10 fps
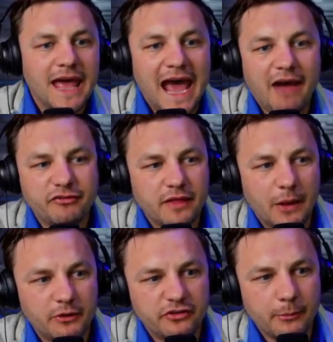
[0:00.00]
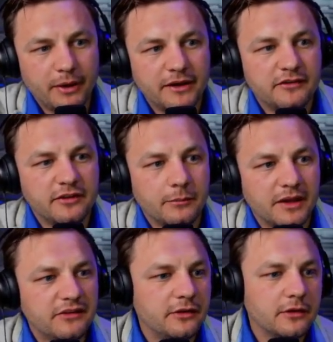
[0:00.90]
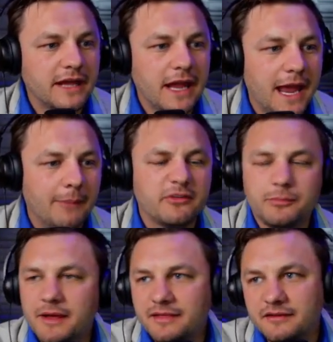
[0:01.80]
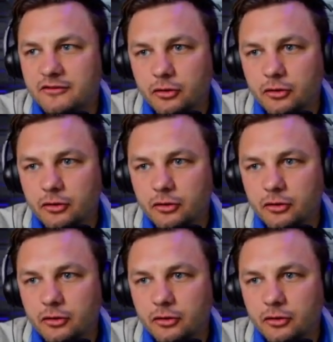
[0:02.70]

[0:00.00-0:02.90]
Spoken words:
After that, we jump on into the mid-tier. Cam Smith is still going to